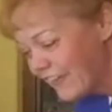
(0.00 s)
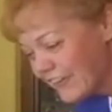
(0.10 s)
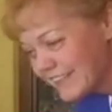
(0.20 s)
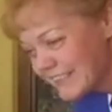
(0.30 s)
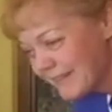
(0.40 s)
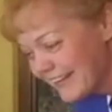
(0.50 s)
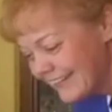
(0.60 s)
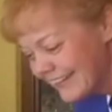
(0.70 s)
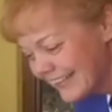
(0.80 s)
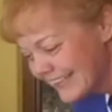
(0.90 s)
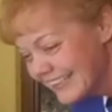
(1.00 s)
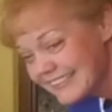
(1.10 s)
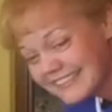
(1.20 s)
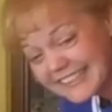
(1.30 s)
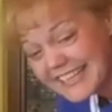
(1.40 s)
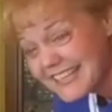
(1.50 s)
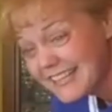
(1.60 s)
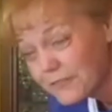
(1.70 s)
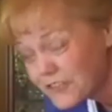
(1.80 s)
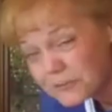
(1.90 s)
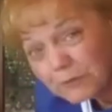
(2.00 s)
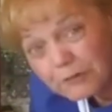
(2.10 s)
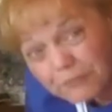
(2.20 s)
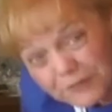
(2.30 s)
want some here? See, he knows there's more food up